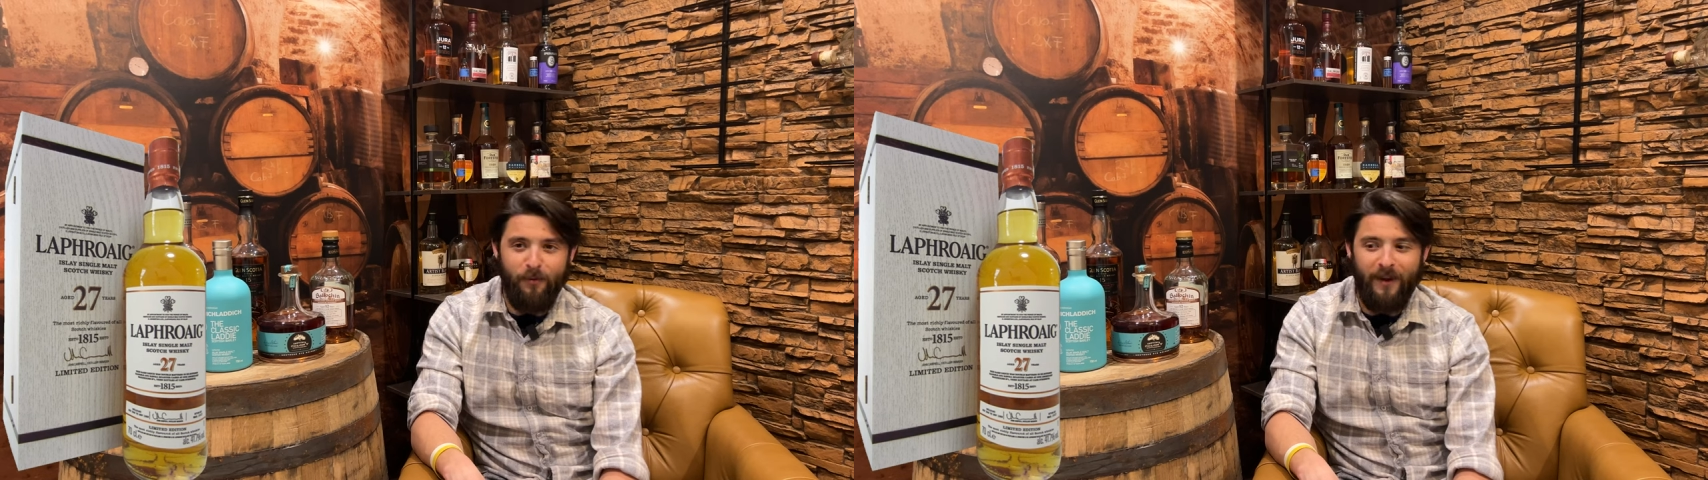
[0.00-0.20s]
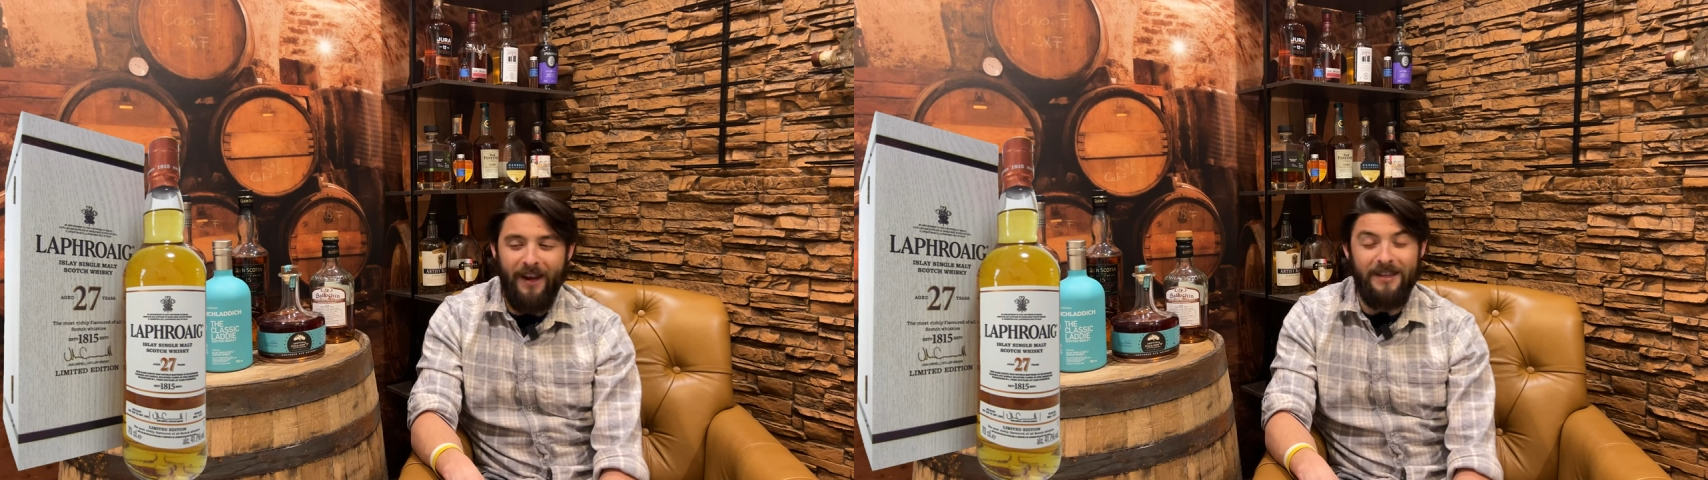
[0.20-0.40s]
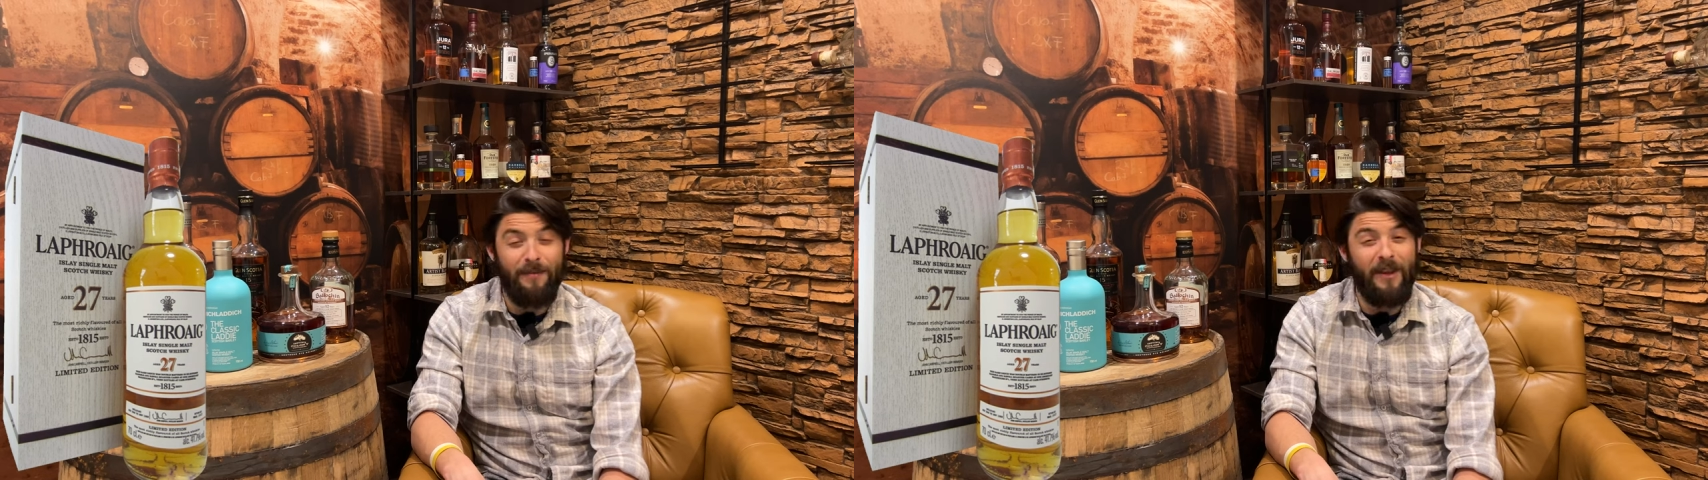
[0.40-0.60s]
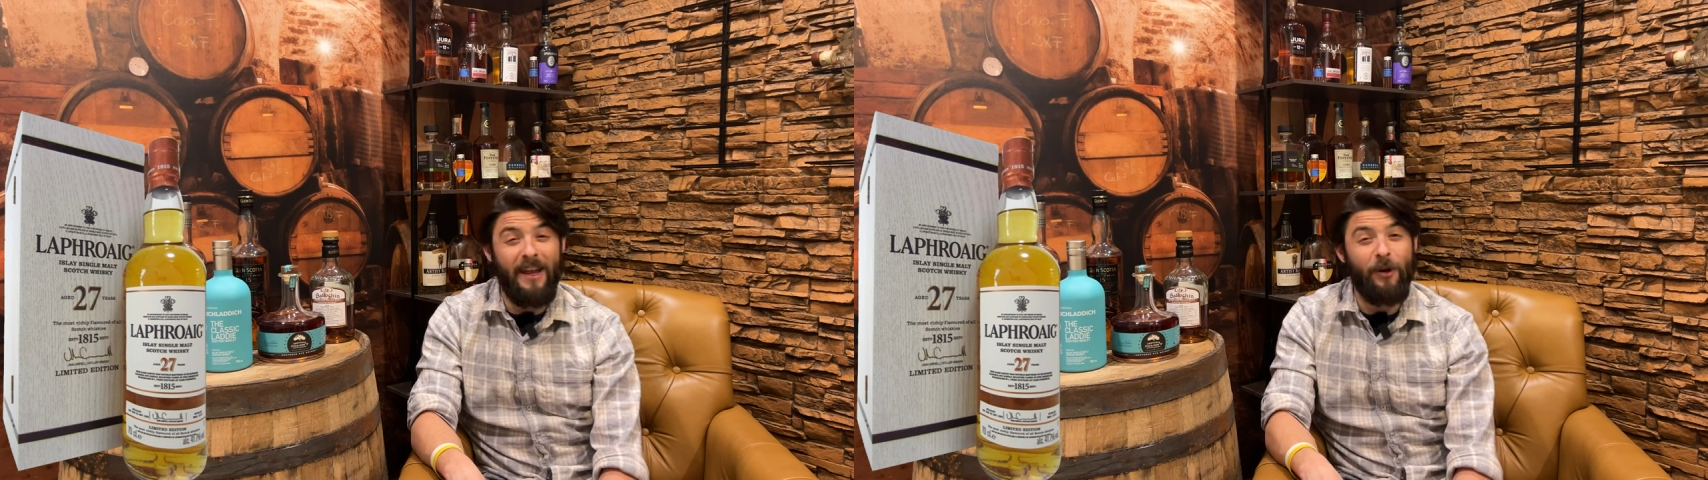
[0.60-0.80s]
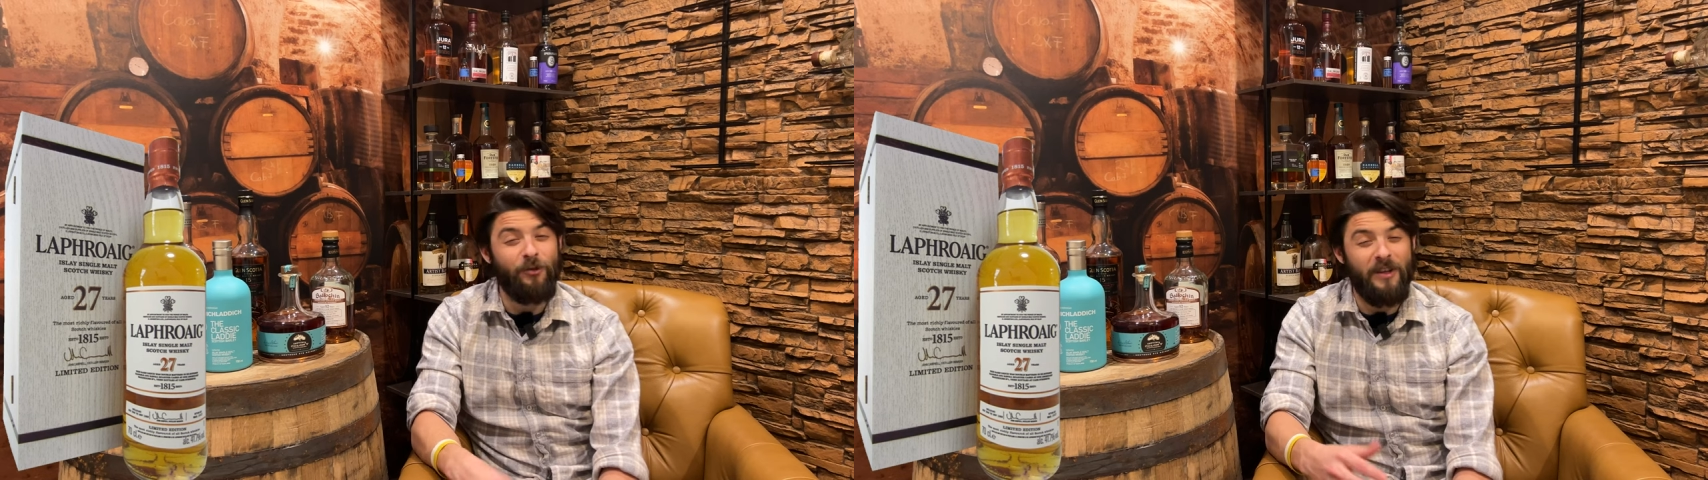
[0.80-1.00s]
I can get something
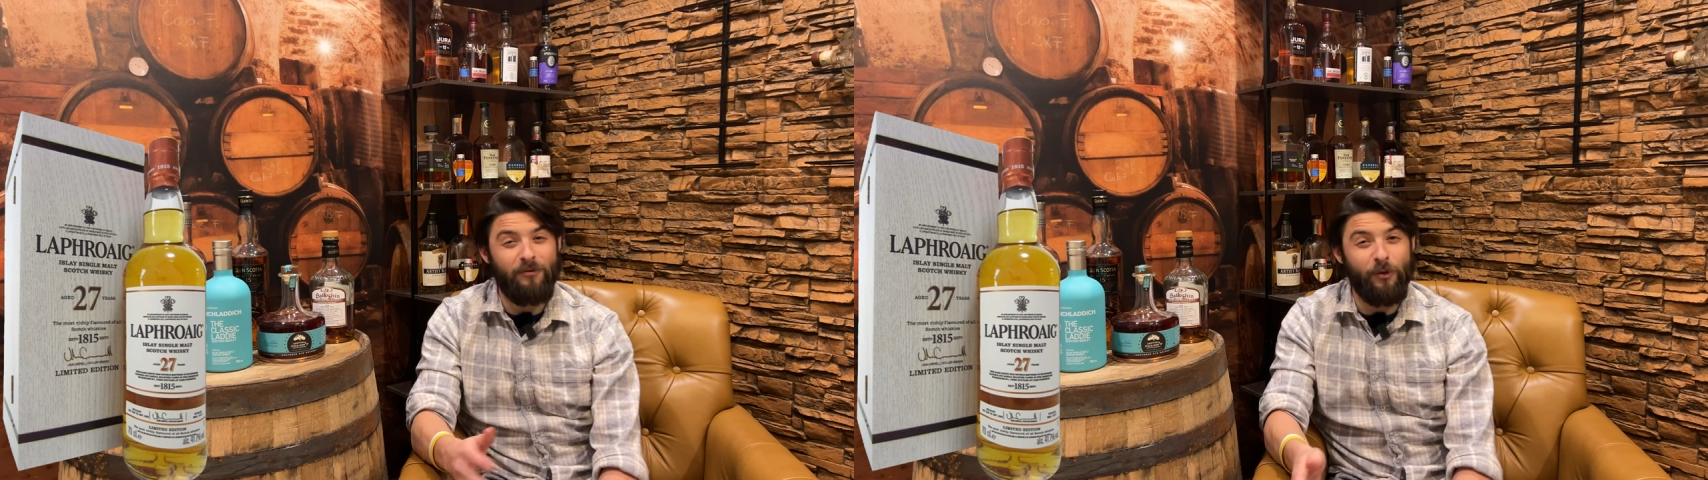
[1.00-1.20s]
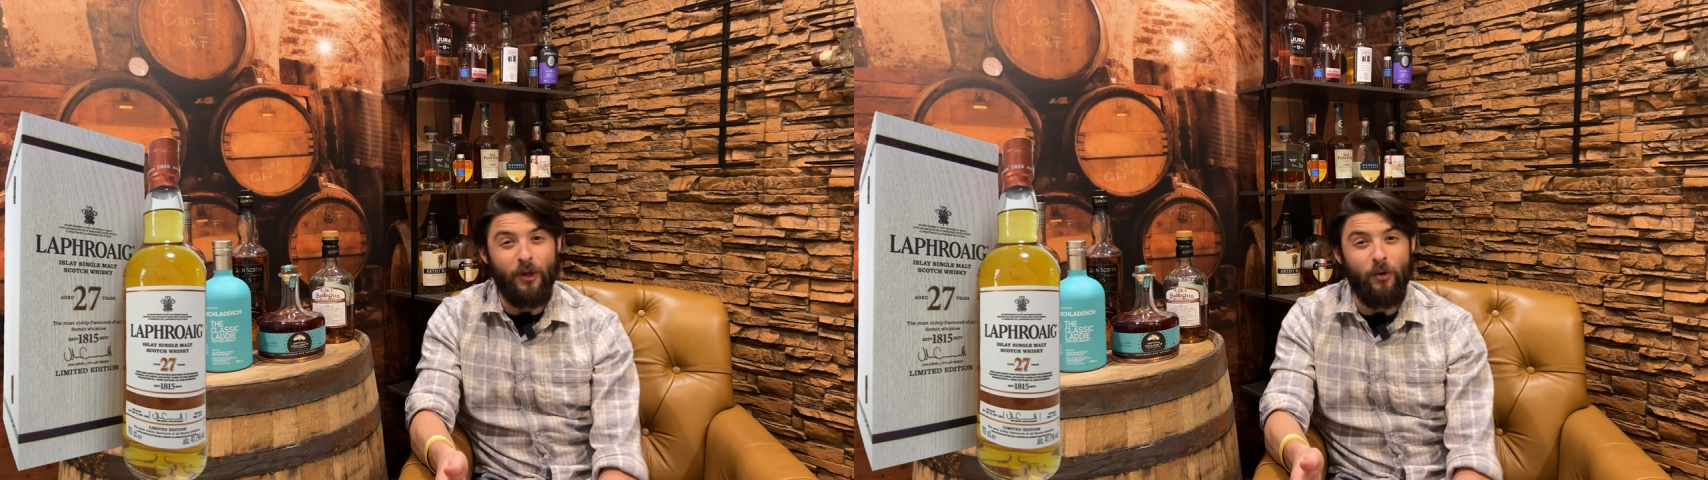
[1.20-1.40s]
else that's really